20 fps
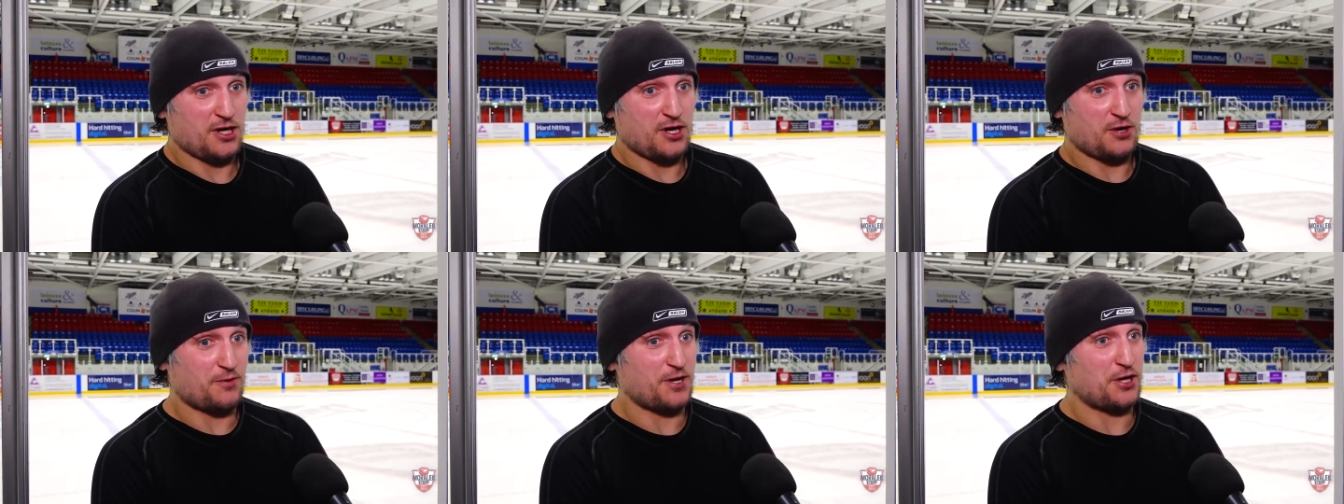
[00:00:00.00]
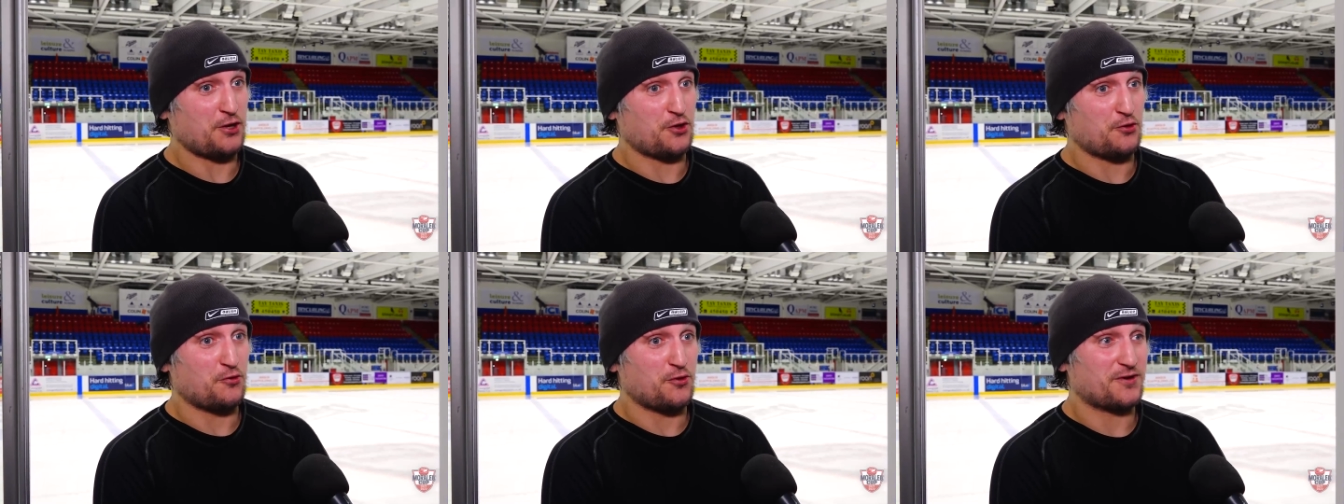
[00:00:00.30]

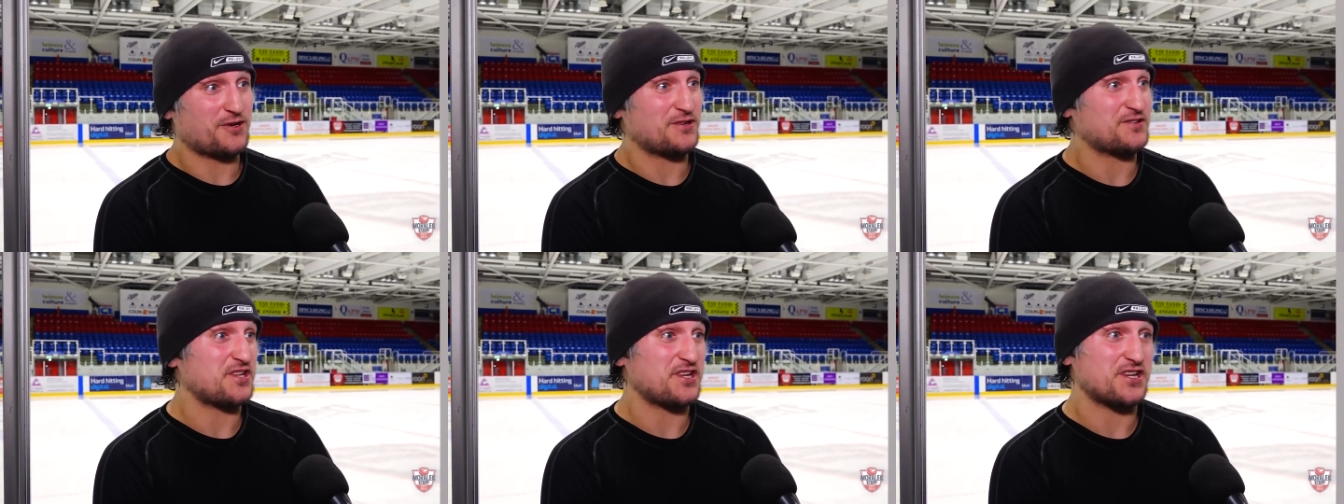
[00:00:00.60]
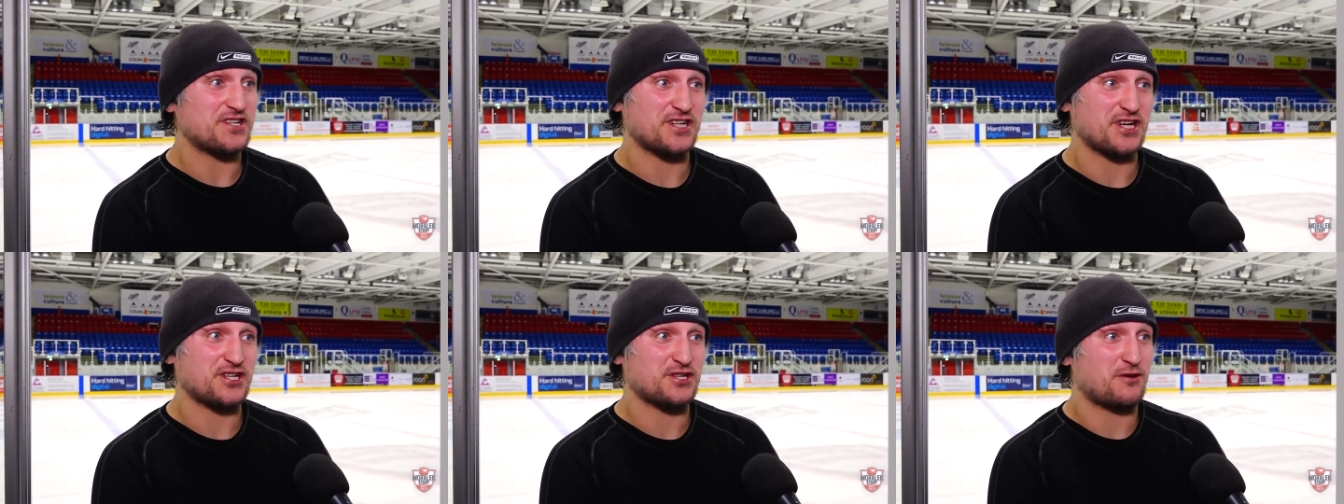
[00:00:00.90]
pretty good going to consider
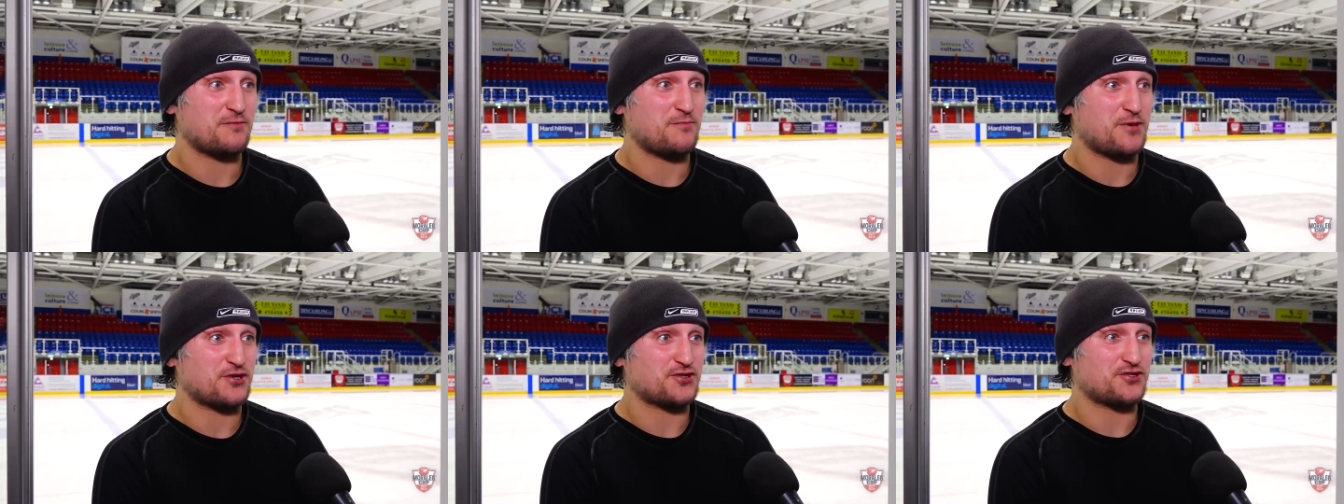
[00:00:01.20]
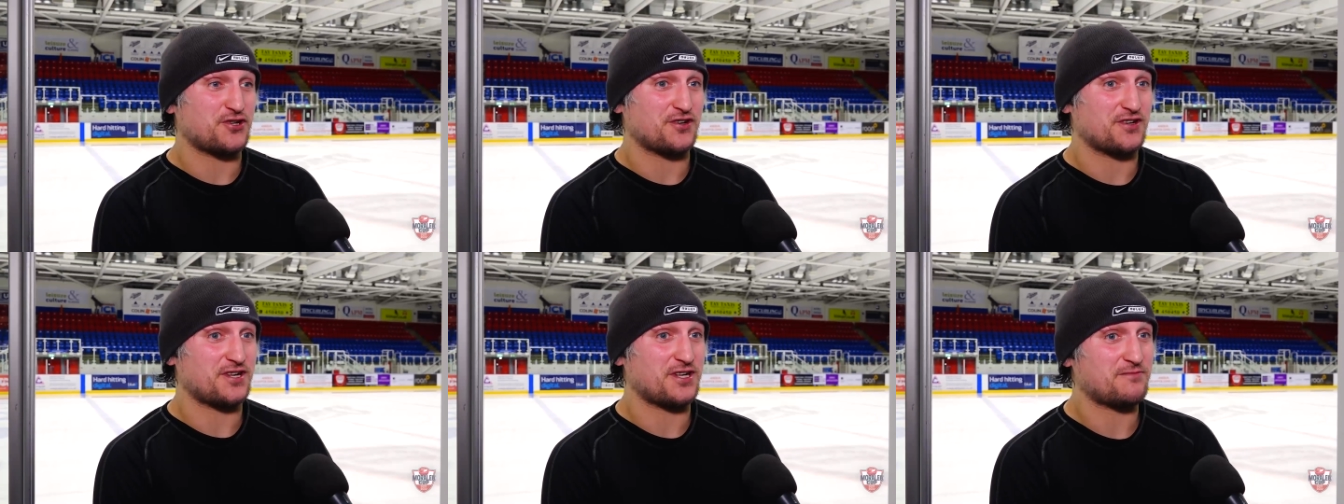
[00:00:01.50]
a six-hour bus
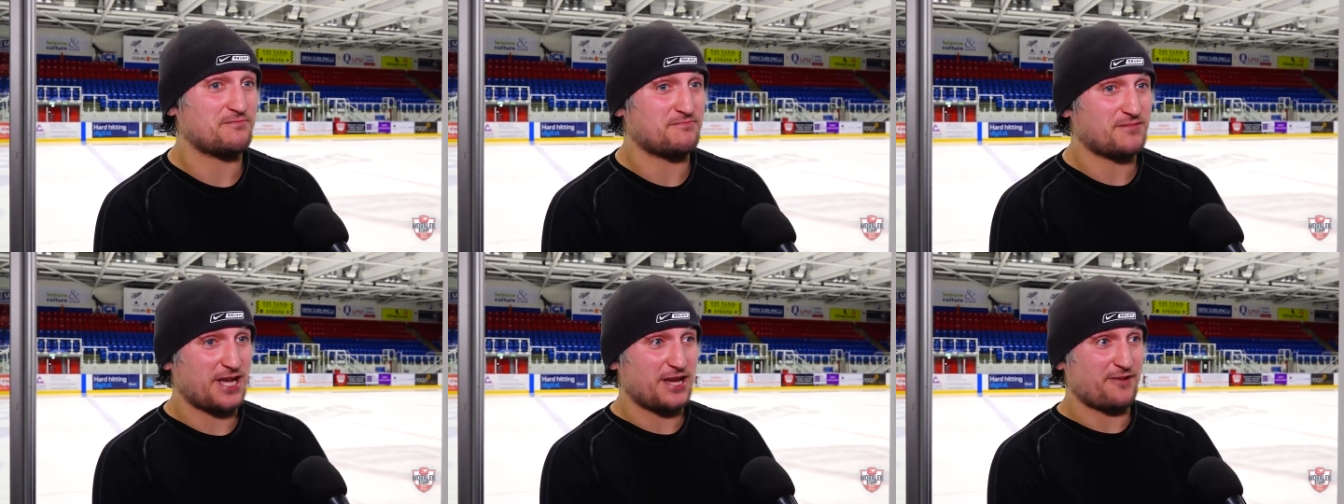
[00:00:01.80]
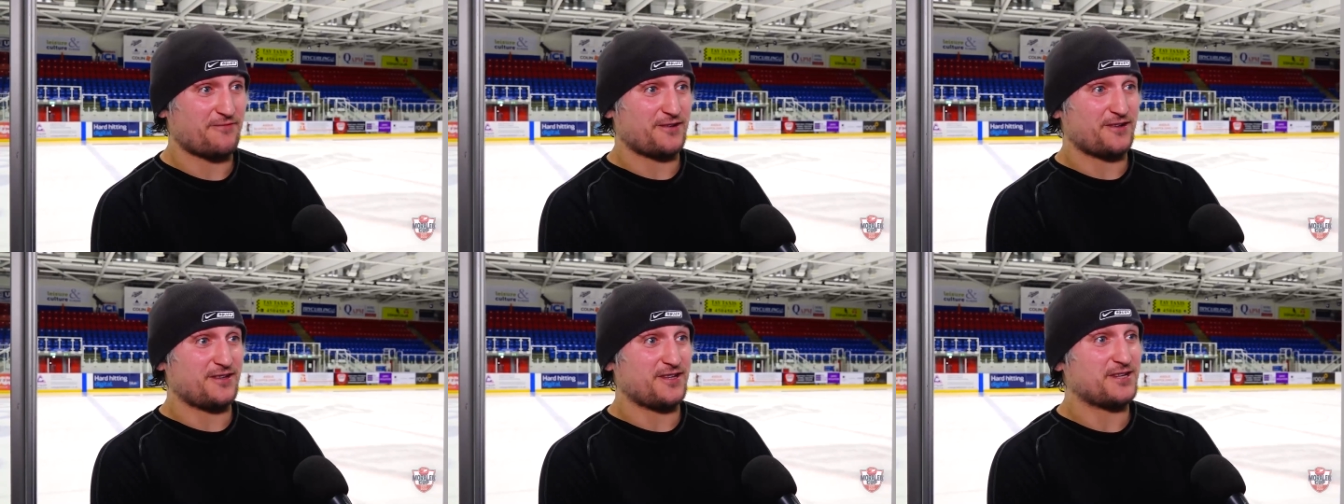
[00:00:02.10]
journey,
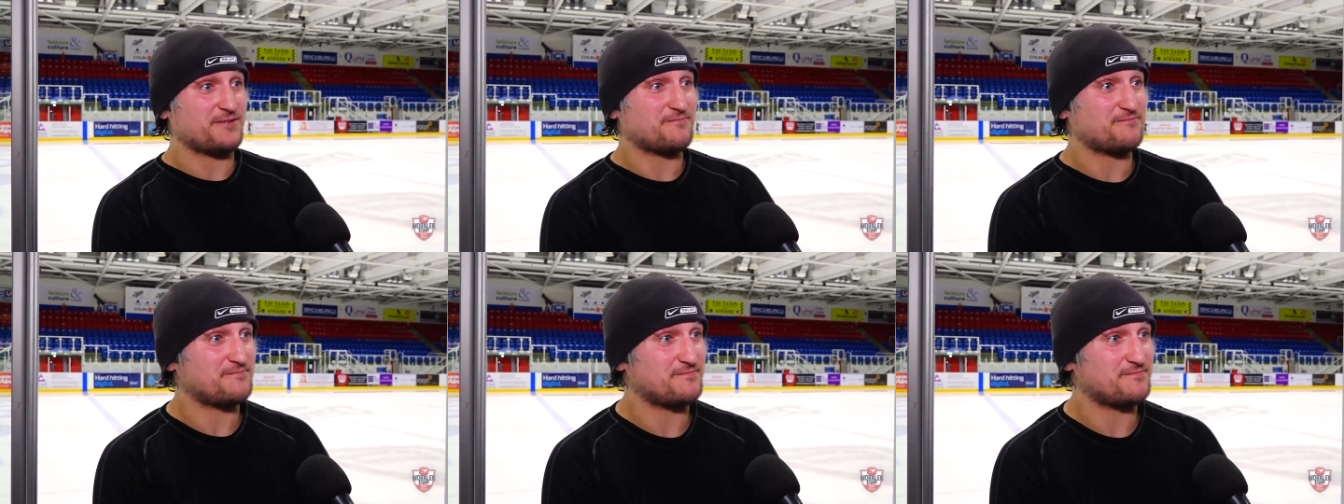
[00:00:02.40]
definitely.